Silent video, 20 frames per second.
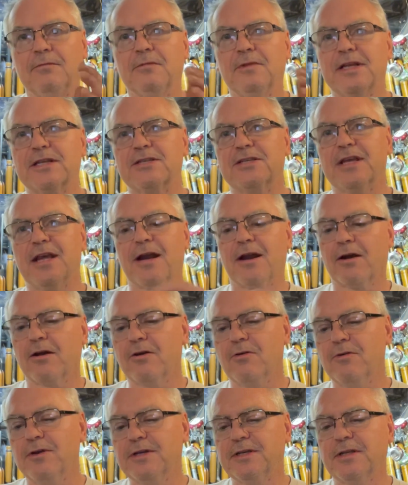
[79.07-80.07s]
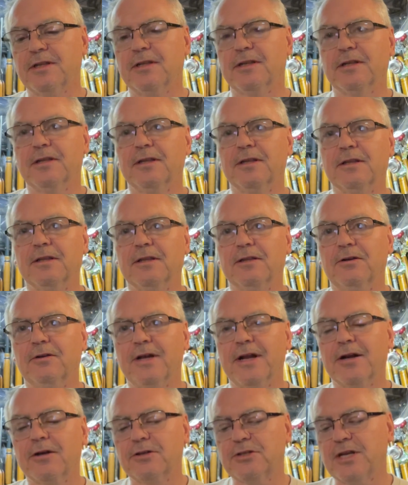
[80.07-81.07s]
lets the air go into the little
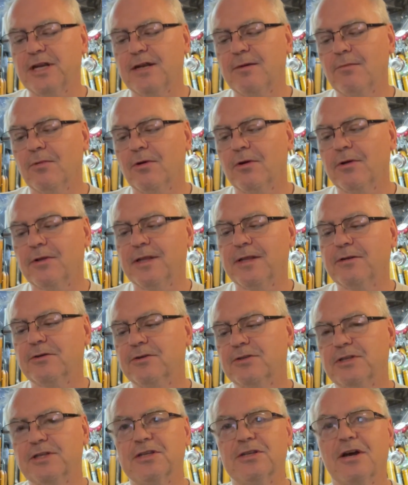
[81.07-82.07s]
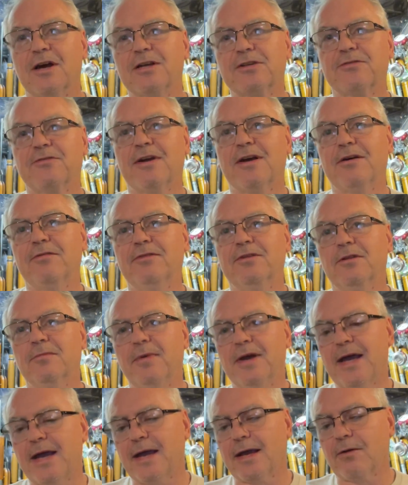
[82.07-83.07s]
air chamber, and then there's an exhaust valve in the
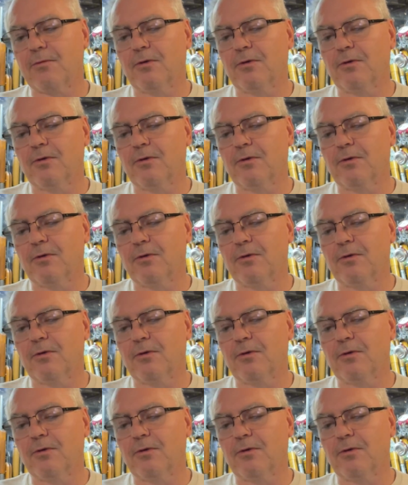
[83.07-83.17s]
back.